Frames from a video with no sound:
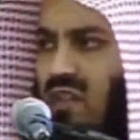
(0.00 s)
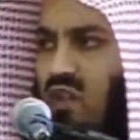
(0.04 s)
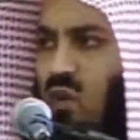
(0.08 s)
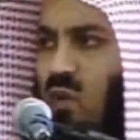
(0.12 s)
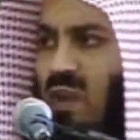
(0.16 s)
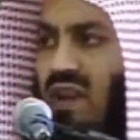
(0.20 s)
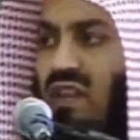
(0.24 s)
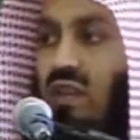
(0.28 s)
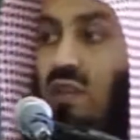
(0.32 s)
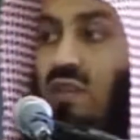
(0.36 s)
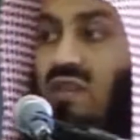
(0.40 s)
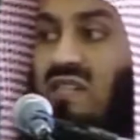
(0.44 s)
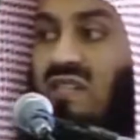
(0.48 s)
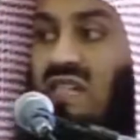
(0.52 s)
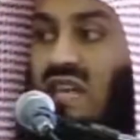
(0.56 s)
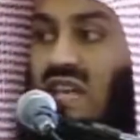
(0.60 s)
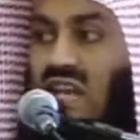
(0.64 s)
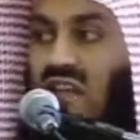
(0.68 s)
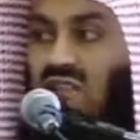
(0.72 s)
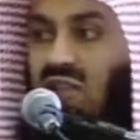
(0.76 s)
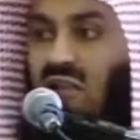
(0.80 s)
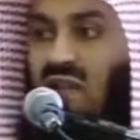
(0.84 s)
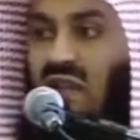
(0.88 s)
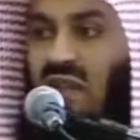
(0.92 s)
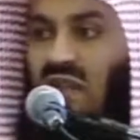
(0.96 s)
So when you
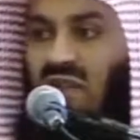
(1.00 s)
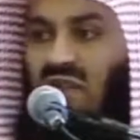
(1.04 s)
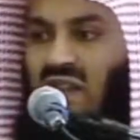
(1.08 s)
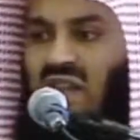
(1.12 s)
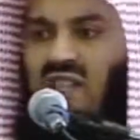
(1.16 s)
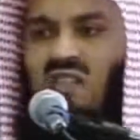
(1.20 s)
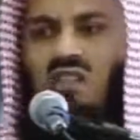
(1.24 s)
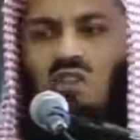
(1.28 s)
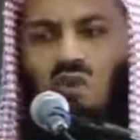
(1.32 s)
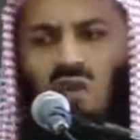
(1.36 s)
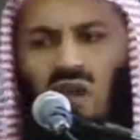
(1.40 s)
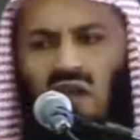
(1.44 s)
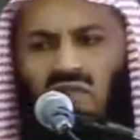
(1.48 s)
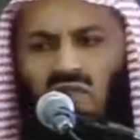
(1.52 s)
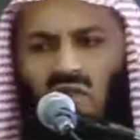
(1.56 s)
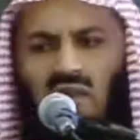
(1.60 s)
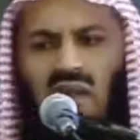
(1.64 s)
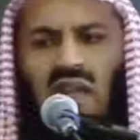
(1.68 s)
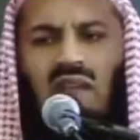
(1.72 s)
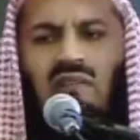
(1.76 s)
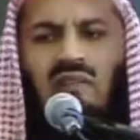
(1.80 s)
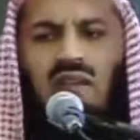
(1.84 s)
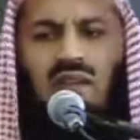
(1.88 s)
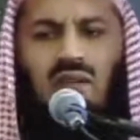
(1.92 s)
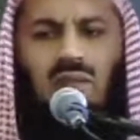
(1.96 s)
seek forgiveness, you are
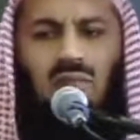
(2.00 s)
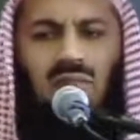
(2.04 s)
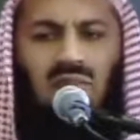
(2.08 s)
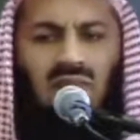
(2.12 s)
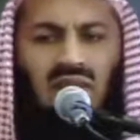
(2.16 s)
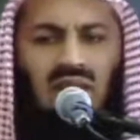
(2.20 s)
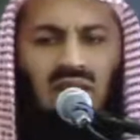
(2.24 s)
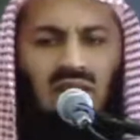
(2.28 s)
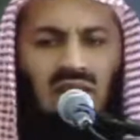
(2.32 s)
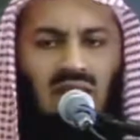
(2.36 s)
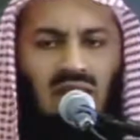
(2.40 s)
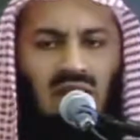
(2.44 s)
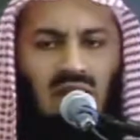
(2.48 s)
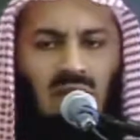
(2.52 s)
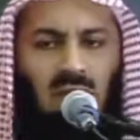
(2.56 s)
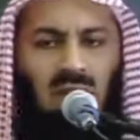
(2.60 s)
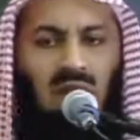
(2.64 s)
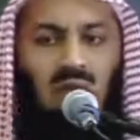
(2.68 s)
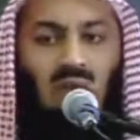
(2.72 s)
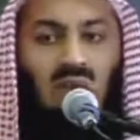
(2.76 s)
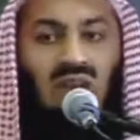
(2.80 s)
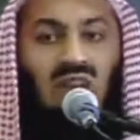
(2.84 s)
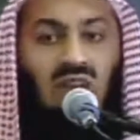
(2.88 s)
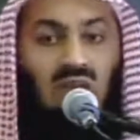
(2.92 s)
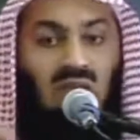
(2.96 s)
forgiven. But
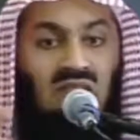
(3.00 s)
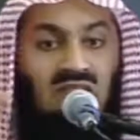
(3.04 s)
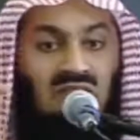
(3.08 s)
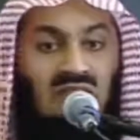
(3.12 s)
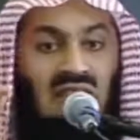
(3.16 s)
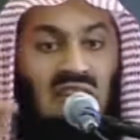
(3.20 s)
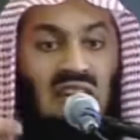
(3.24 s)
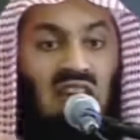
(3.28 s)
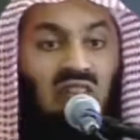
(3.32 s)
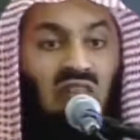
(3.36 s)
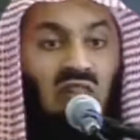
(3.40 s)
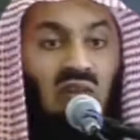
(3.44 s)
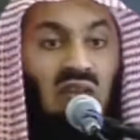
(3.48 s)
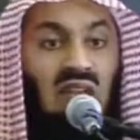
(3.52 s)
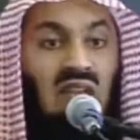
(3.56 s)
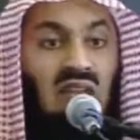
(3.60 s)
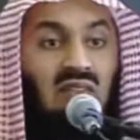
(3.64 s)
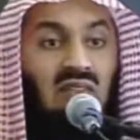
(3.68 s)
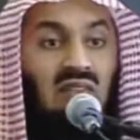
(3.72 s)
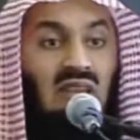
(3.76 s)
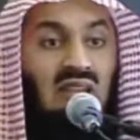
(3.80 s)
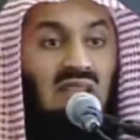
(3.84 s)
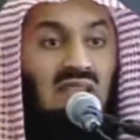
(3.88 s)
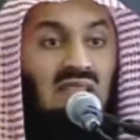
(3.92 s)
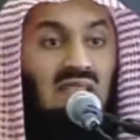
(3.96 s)
when you seek
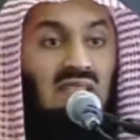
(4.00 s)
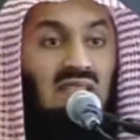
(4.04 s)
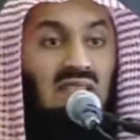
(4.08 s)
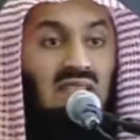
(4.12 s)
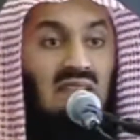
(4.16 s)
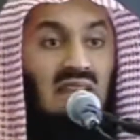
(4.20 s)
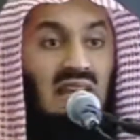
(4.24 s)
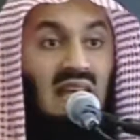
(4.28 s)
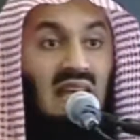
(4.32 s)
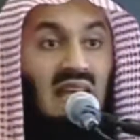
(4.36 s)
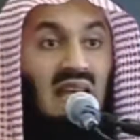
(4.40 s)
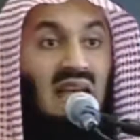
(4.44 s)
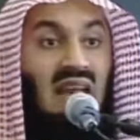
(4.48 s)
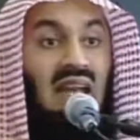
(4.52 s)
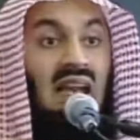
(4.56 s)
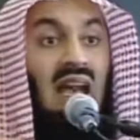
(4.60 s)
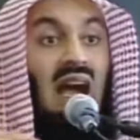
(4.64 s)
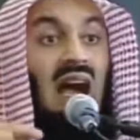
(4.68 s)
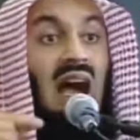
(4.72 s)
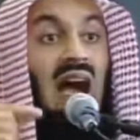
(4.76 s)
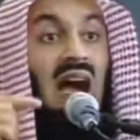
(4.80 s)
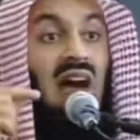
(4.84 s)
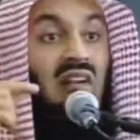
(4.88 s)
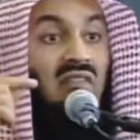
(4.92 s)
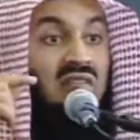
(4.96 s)
forgiveness, and
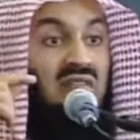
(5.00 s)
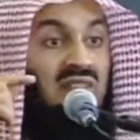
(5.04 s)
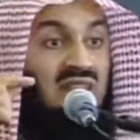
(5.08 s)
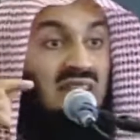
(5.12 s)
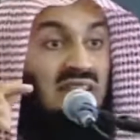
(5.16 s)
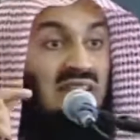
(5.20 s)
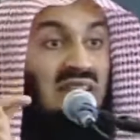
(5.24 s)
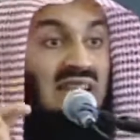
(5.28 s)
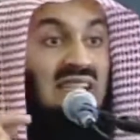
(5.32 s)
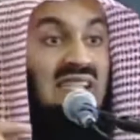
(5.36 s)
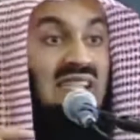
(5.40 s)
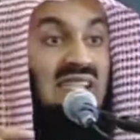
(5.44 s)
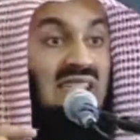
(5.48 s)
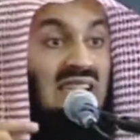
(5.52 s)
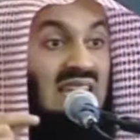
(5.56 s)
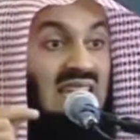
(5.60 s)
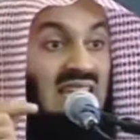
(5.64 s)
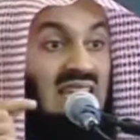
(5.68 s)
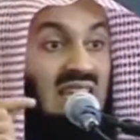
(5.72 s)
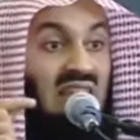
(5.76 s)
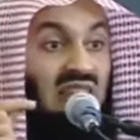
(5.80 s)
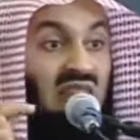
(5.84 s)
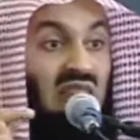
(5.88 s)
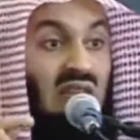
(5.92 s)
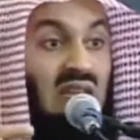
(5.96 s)
after that
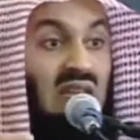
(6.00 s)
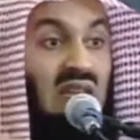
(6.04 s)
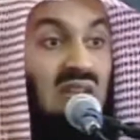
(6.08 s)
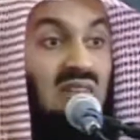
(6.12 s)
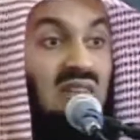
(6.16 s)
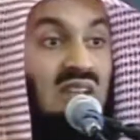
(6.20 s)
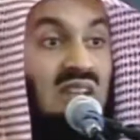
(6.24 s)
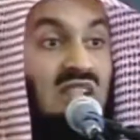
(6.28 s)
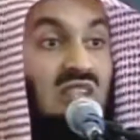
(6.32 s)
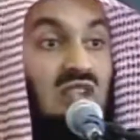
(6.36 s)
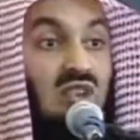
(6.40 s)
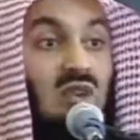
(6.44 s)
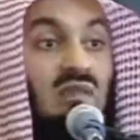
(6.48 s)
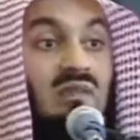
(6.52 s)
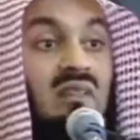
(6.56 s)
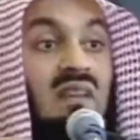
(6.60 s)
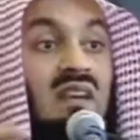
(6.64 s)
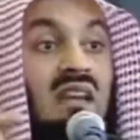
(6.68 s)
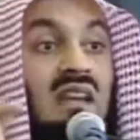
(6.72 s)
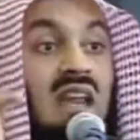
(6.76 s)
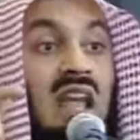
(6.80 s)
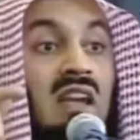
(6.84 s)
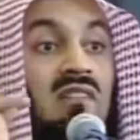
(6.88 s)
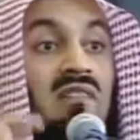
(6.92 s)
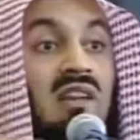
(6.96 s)
seeking forgiveness, you've
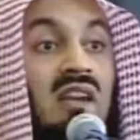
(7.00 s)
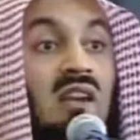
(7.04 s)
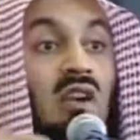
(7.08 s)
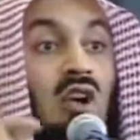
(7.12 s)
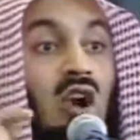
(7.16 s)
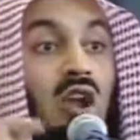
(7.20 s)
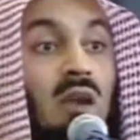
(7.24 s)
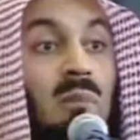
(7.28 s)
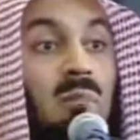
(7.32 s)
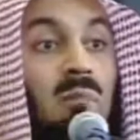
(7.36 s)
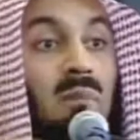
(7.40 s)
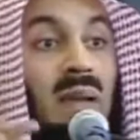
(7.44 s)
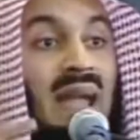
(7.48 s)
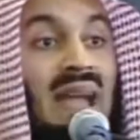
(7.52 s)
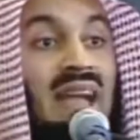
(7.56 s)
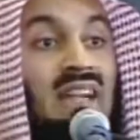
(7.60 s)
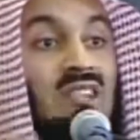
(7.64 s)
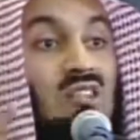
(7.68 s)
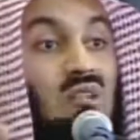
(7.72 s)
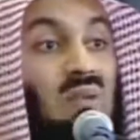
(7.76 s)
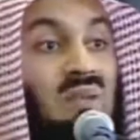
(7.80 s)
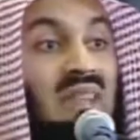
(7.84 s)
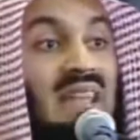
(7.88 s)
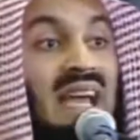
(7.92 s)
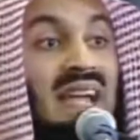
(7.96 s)
never gone back
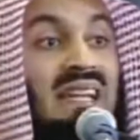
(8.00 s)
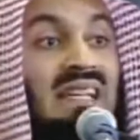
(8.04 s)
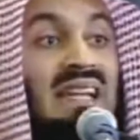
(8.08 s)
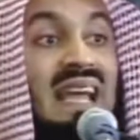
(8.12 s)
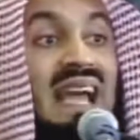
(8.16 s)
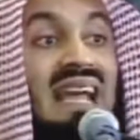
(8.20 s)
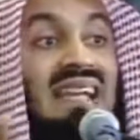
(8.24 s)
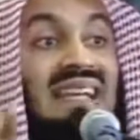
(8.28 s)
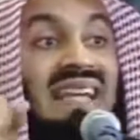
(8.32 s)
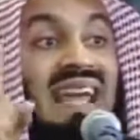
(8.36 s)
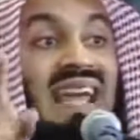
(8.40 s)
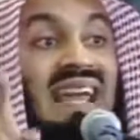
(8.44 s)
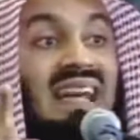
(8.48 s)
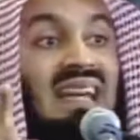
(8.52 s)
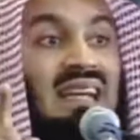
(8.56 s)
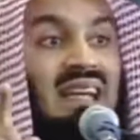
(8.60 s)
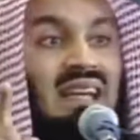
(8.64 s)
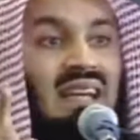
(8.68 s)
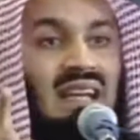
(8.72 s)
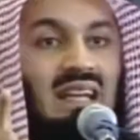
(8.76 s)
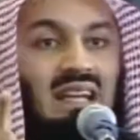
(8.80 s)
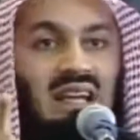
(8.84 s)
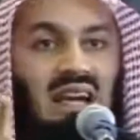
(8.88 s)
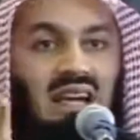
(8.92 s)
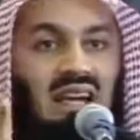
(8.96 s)
to that
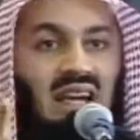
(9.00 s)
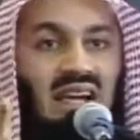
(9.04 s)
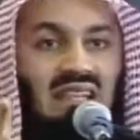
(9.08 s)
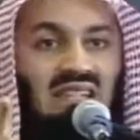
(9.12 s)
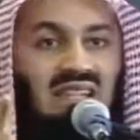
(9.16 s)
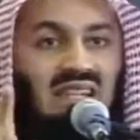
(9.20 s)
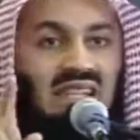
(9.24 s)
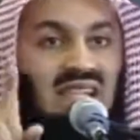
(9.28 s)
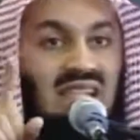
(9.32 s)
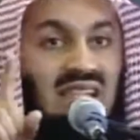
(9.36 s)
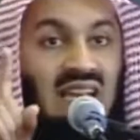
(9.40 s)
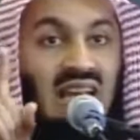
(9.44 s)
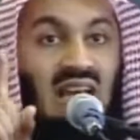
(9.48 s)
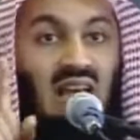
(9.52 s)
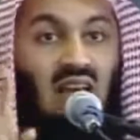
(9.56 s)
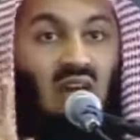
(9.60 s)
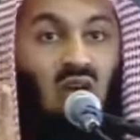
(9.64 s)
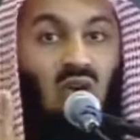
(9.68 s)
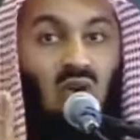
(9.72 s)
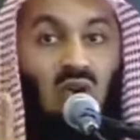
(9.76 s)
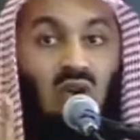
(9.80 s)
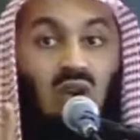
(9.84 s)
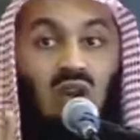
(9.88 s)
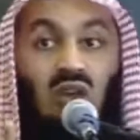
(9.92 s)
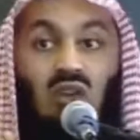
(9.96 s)
again. Allah says,
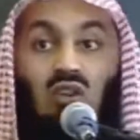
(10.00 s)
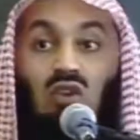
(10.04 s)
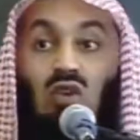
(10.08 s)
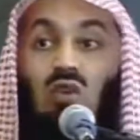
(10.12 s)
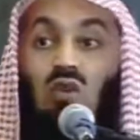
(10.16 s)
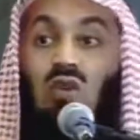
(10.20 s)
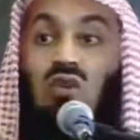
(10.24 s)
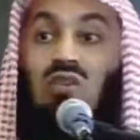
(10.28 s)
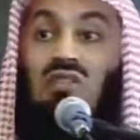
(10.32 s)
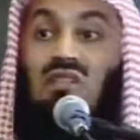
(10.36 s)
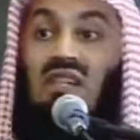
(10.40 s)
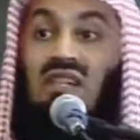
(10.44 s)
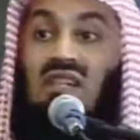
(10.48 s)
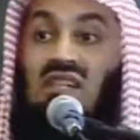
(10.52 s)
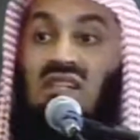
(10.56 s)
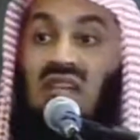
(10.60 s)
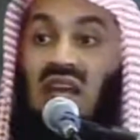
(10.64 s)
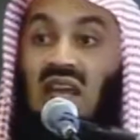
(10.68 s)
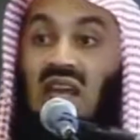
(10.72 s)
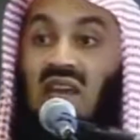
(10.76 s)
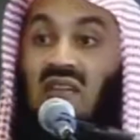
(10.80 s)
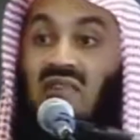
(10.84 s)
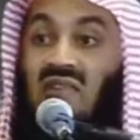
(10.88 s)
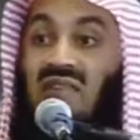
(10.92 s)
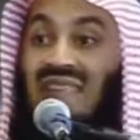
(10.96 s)
now you
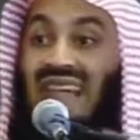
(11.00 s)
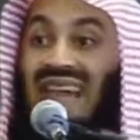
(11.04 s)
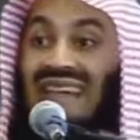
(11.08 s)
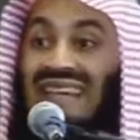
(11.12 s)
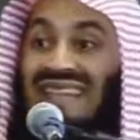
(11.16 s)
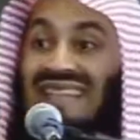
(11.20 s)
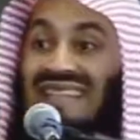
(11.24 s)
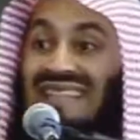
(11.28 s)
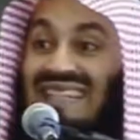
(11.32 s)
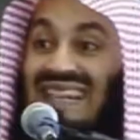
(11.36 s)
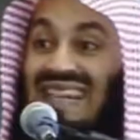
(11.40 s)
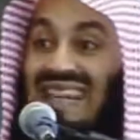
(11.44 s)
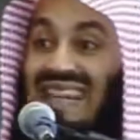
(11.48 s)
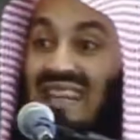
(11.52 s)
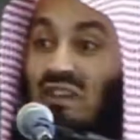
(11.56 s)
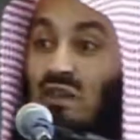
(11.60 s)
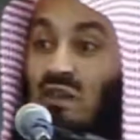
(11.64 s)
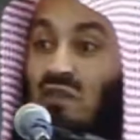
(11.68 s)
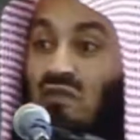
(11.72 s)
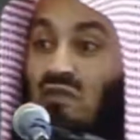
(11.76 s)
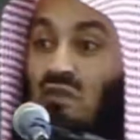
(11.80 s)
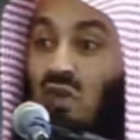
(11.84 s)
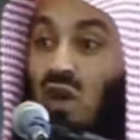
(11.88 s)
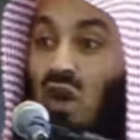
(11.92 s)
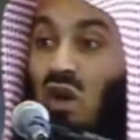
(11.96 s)
deserve that deed
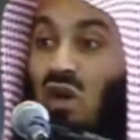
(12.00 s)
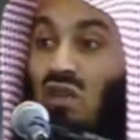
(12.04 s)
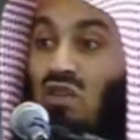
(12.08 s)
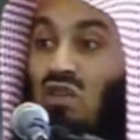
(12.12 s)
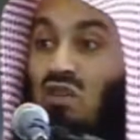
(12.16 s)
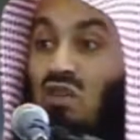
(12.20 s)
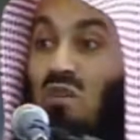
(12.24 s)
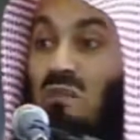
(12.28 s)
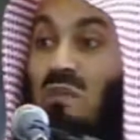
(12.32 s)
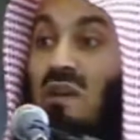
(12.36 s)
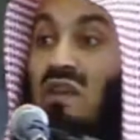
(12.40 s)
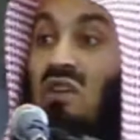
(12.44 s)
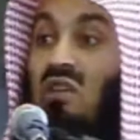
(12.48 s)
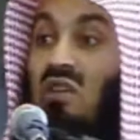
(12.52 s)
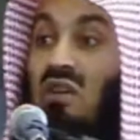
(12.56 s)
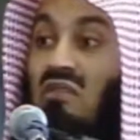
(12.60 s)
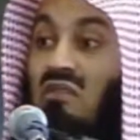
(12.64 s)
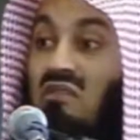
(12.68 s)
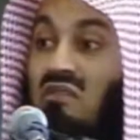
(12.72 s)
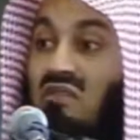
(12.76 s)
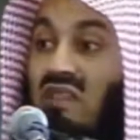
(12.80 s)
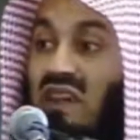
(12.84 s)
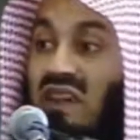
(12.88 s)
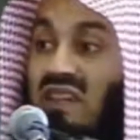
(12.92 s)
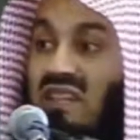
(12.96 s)
of yours to be
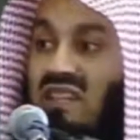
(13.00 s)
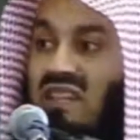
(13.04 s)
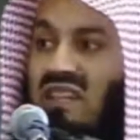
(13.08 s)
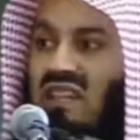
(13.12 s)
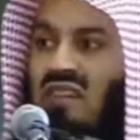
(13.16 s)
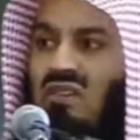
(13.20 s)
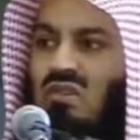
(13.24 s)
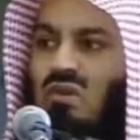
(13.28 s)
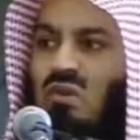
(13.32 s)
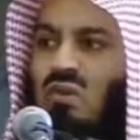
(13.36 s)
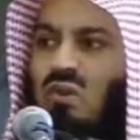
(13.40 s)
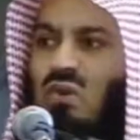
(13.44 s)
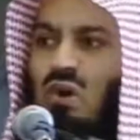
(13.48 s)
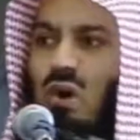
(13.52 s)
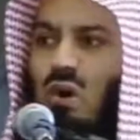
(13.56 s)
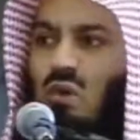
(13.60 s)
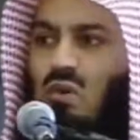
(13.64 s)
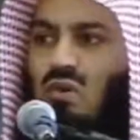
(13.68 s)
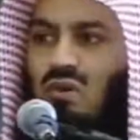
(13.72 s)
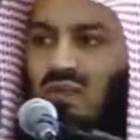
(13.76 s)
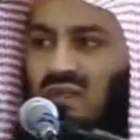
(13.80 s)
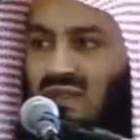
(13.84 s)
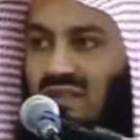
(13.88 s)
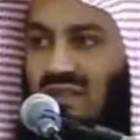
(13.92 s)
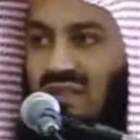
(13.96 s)
converted into
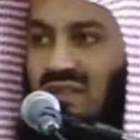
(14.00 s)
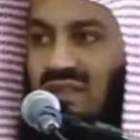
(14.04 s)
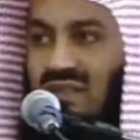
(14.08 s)
gold.